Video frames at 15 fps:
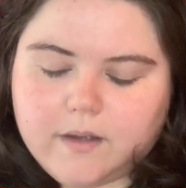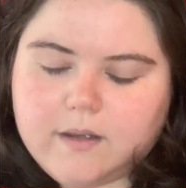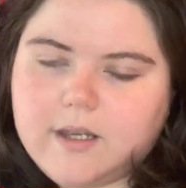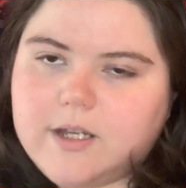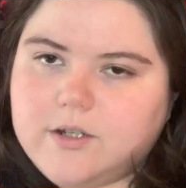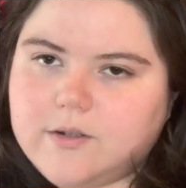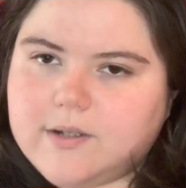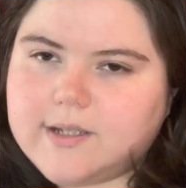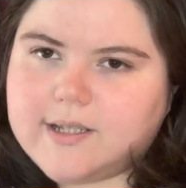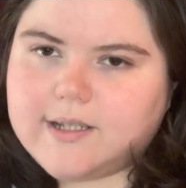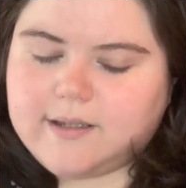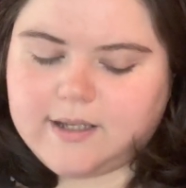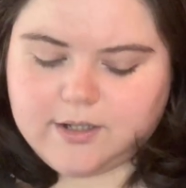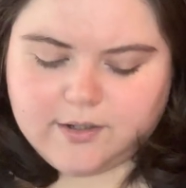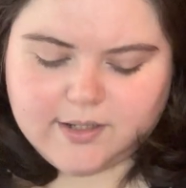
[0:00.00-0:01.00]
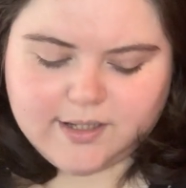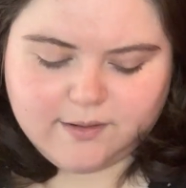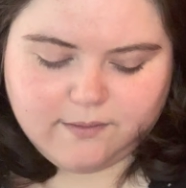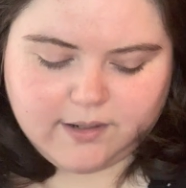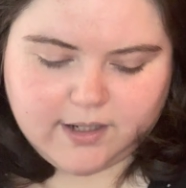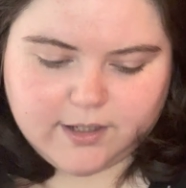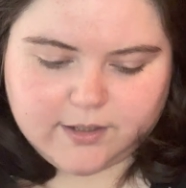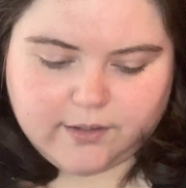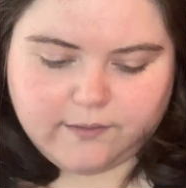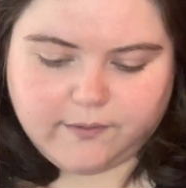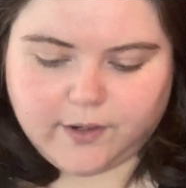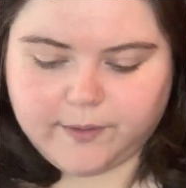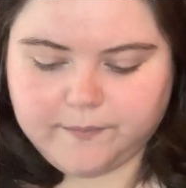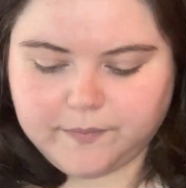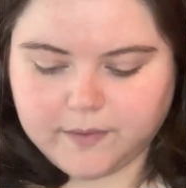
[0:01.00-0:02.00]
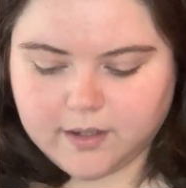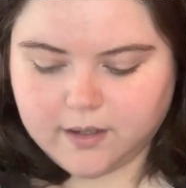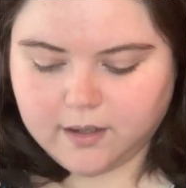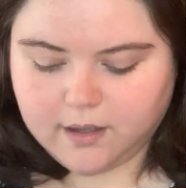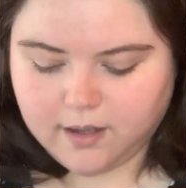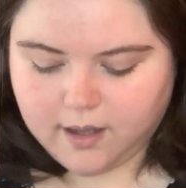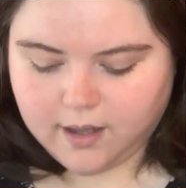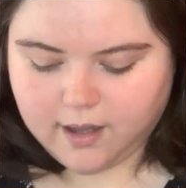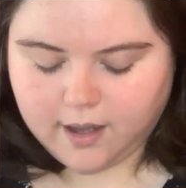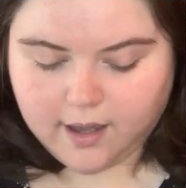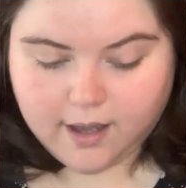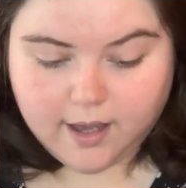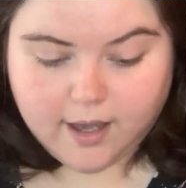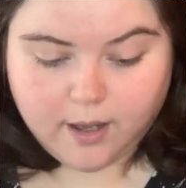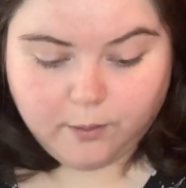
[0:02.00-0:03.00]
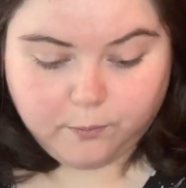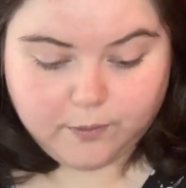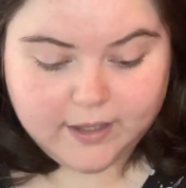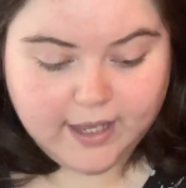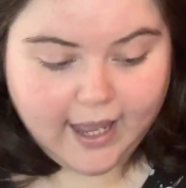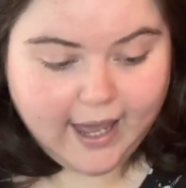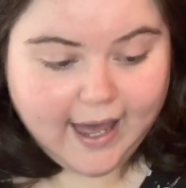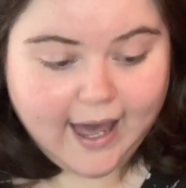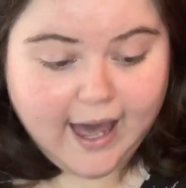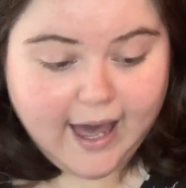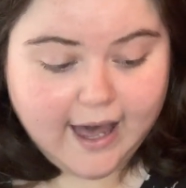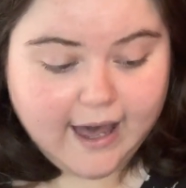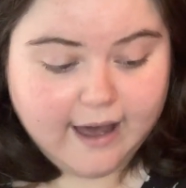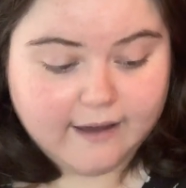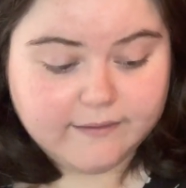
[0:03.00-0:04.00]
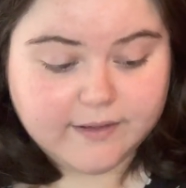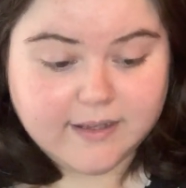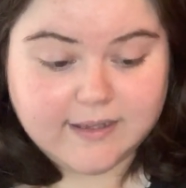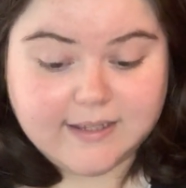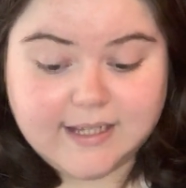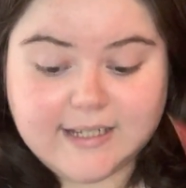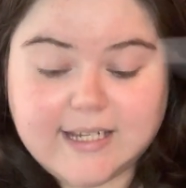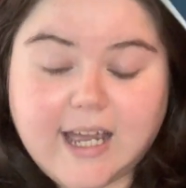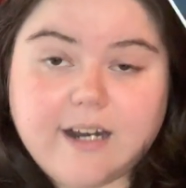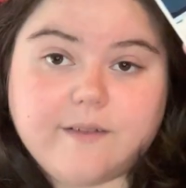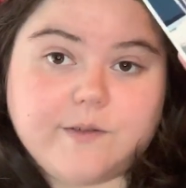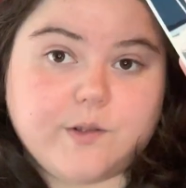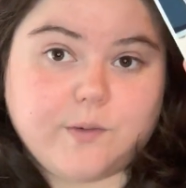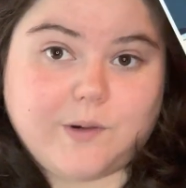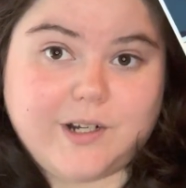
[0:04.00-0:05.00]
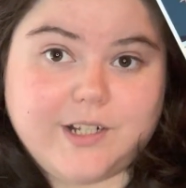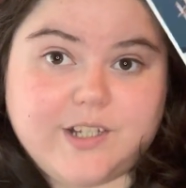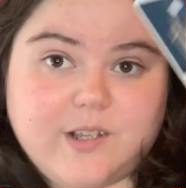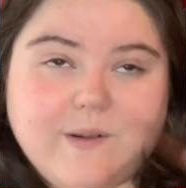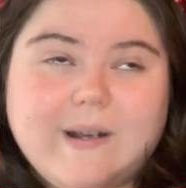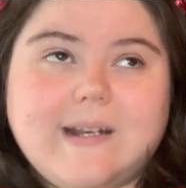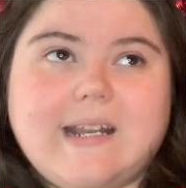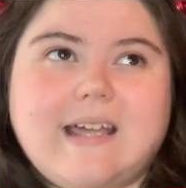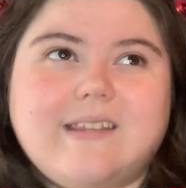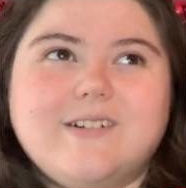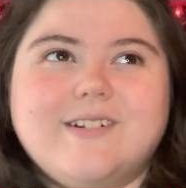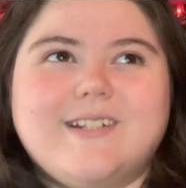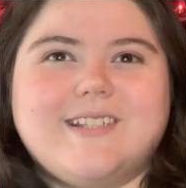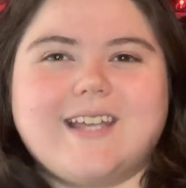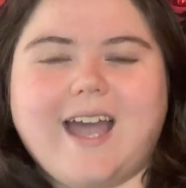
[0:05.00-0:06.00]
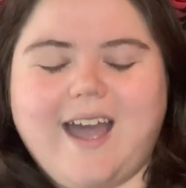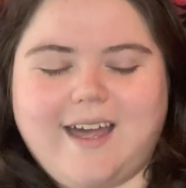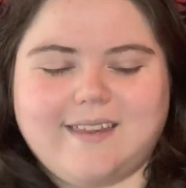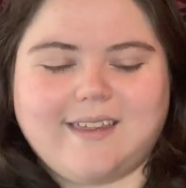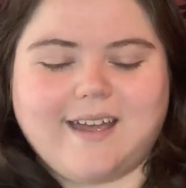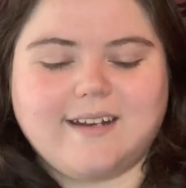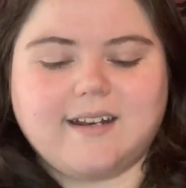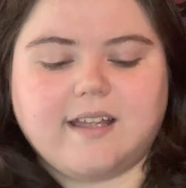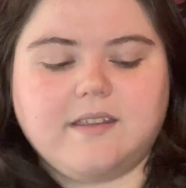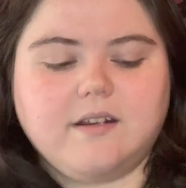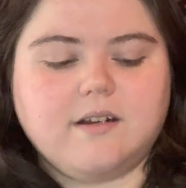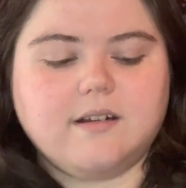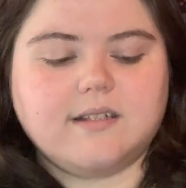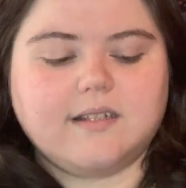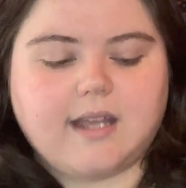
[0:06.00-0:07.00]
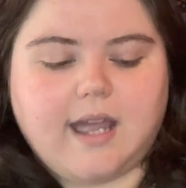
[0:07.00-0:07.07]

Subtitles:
Interesting reading so far. We have the 10 of Swords. So another death, another